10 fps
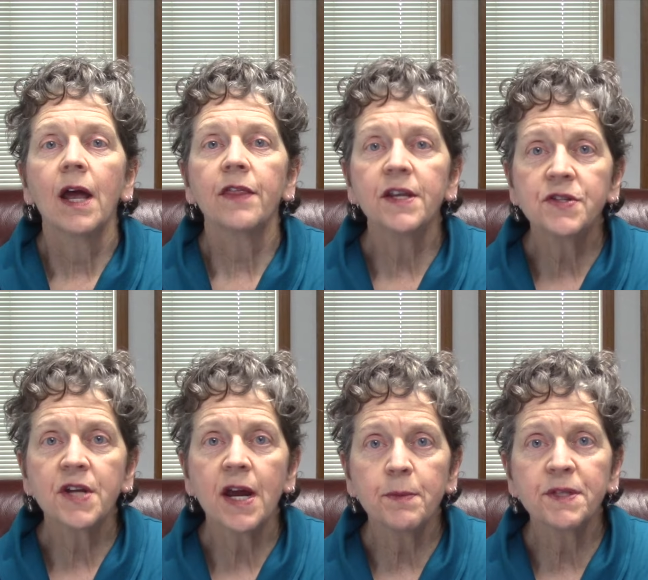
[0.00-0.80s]
These
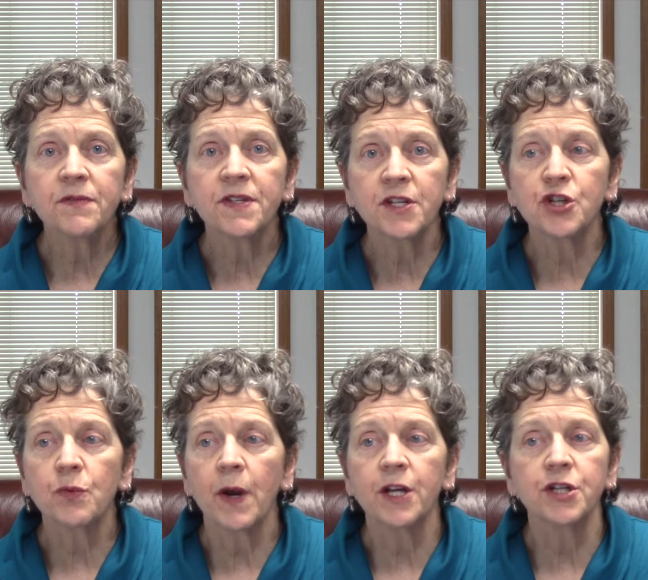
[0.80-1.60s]
types of
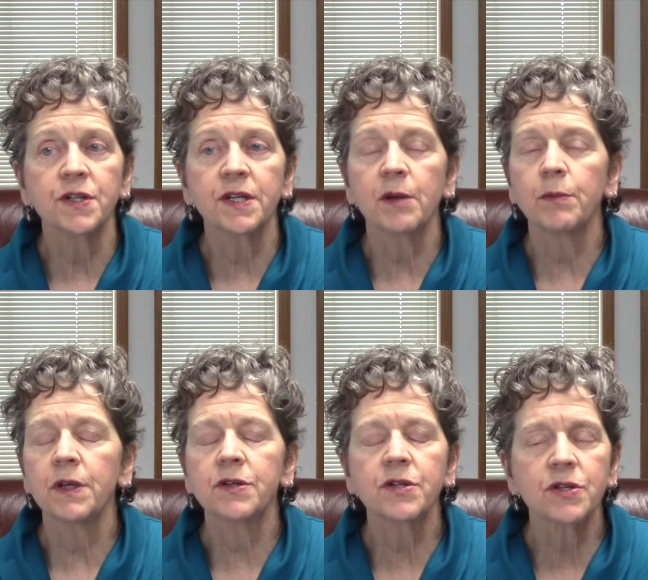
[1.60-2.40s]
situations can
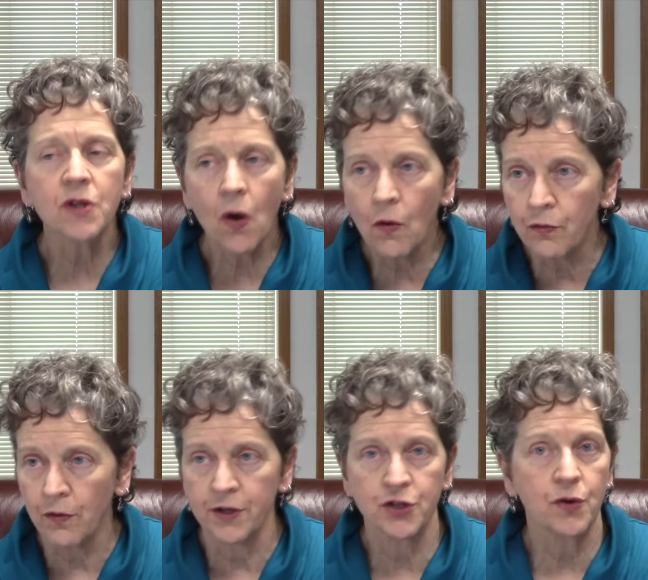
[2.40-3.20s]
be so
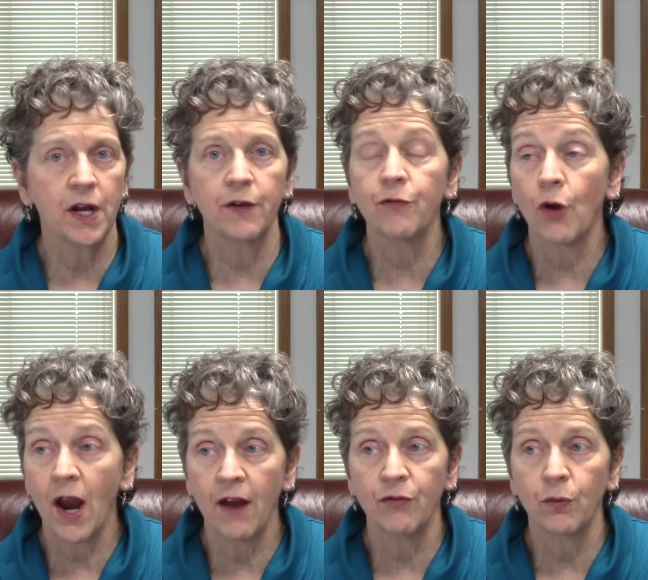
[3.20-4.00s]
frustrating for
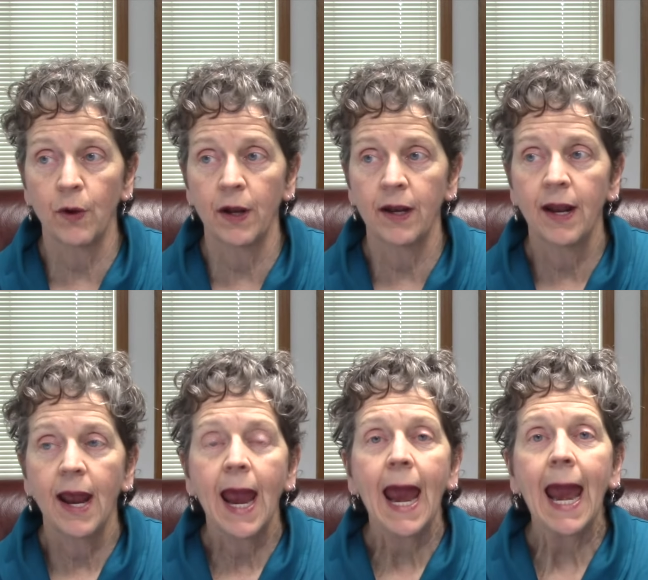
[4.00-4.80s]
everyone.
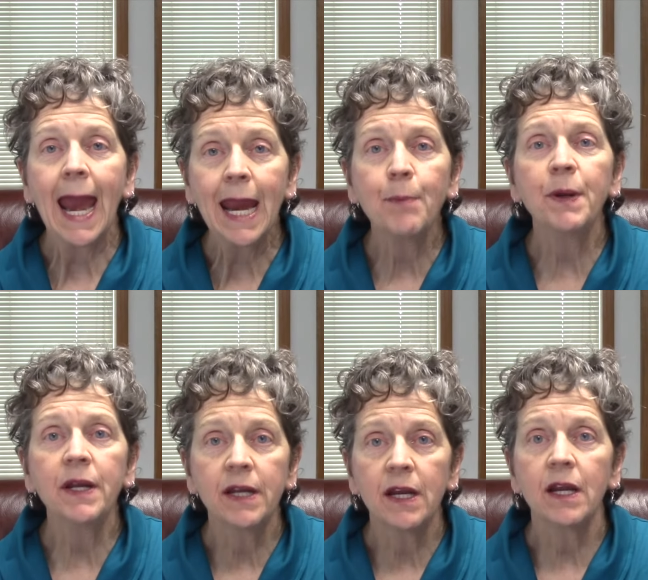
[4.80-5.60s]

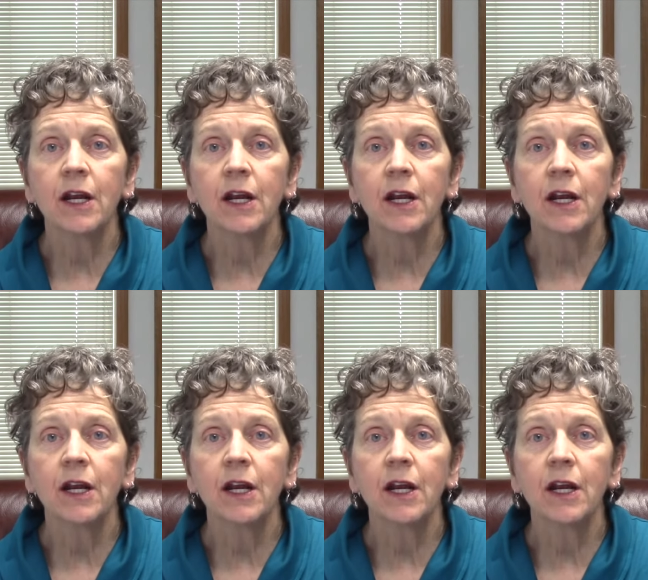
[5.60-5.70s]
APD